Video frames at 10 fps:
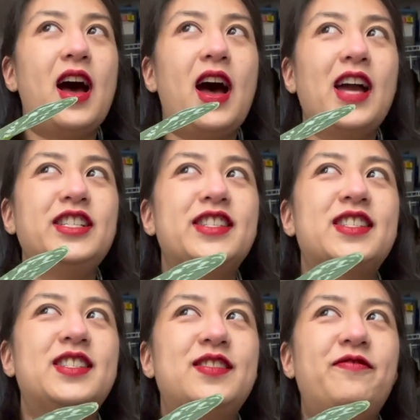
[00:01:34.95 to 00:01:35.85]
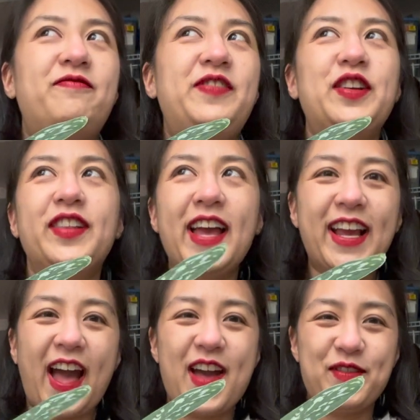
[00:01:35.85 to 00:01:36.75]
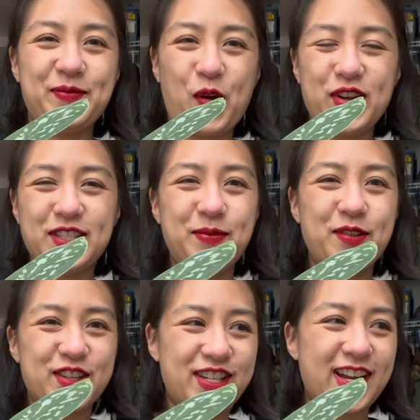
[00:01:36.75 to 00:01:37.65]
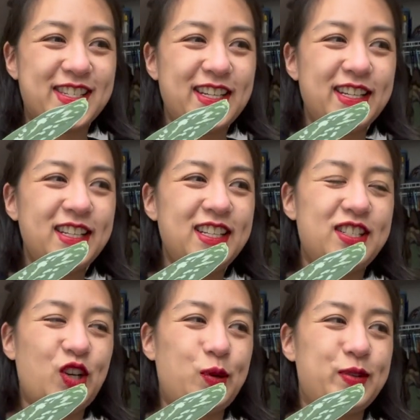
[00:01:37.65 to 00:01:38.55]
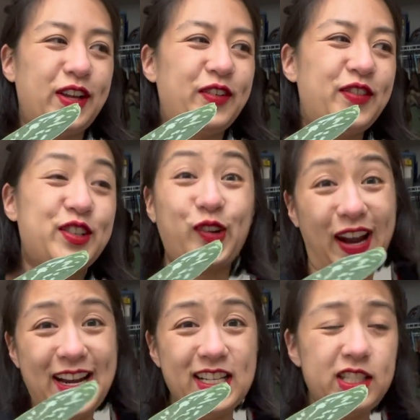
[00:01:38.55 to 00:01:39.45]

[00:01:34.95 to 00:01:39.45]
I just feel like I'm going to be rejected in terms of trades